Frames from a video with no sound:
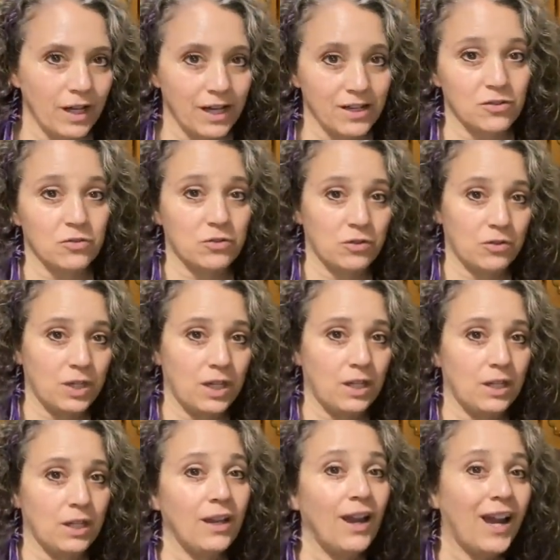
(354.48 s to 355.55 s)
as a
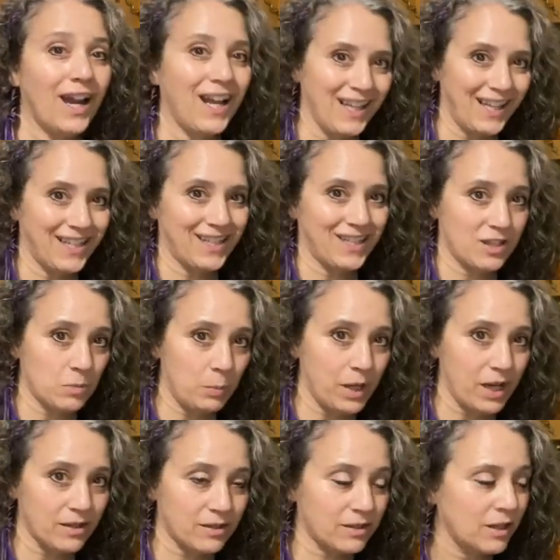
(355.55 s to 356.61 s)
zucchini, I like this
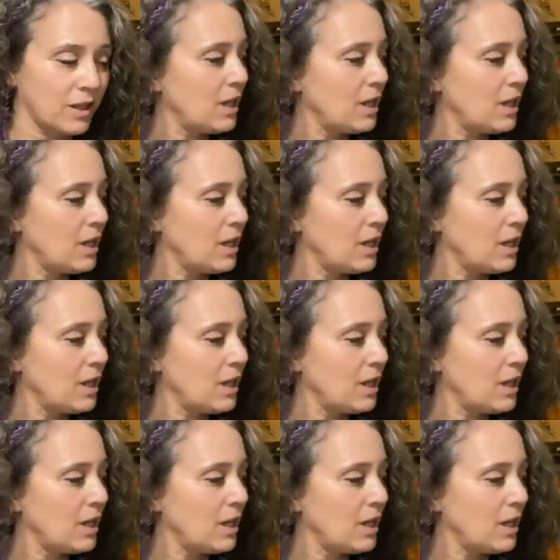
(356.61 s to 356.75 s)
best.